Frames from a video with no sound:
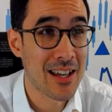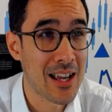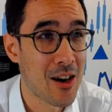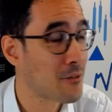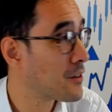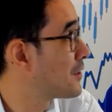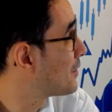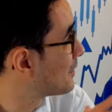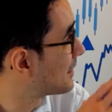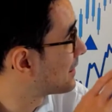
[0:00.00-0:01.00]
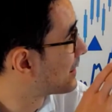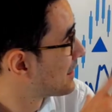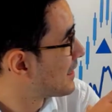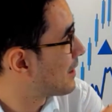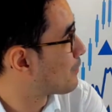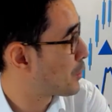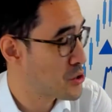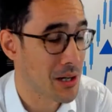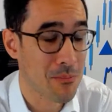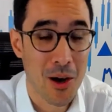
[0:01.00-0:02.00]
afternoon and I'm
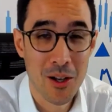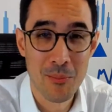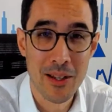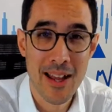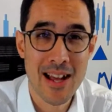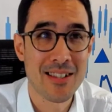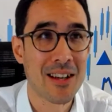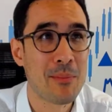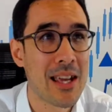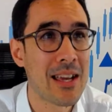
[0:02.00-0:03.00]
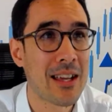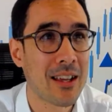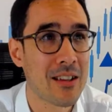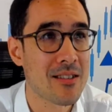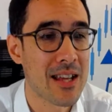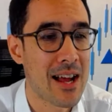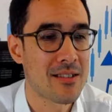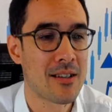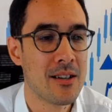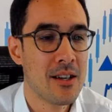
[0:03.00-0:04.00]
watching Parliament as I'm here because as
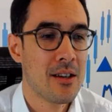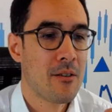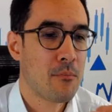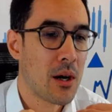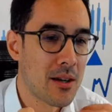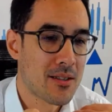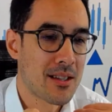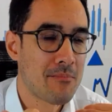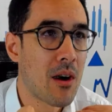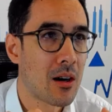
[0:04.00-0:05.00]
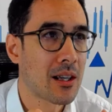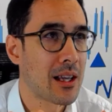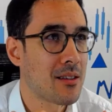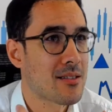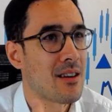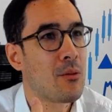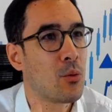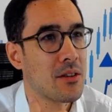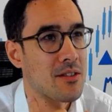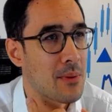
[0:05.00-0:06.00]
a person in markets, I
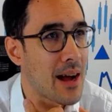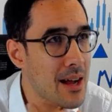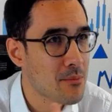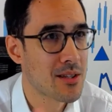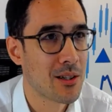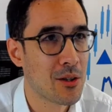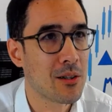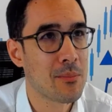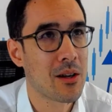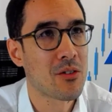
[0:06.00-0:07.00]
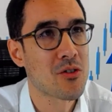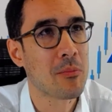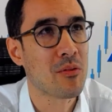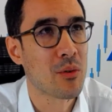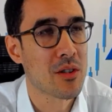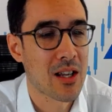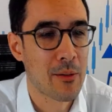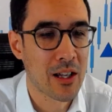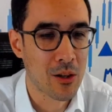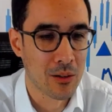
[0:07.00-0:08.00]
want to absolutely be on top of what's
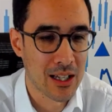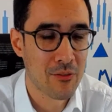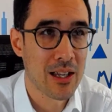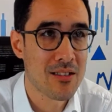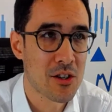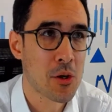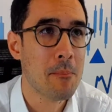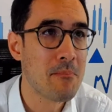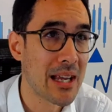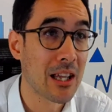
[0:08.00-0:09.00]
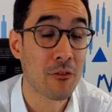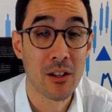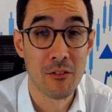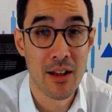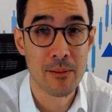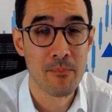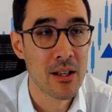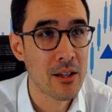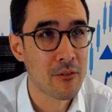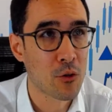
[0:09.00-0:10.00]
going on, giving it such a meaningful event
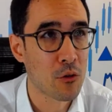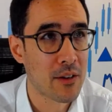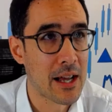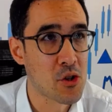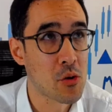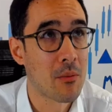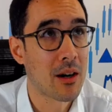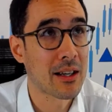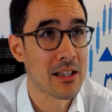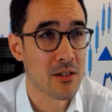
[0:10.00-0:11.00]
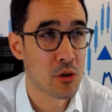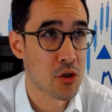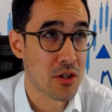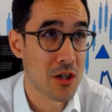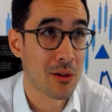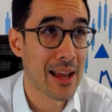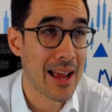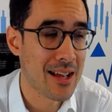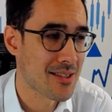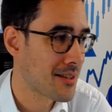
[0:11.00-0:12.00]
for financial markets, not just UK
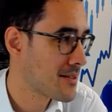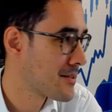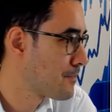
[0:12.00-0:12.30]
assets.